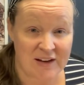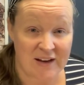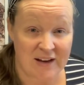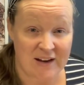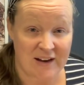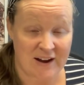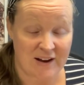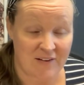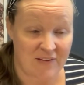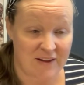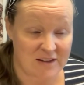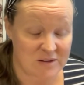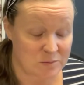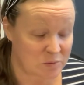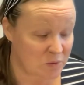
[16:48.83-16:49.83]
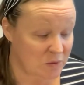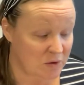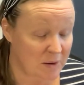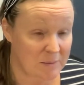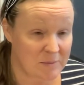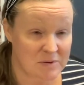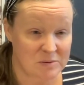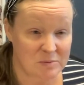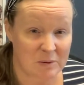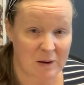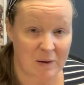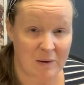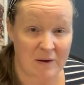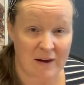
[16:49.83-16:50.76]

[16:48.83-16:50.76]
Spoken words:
and how that's put up as well,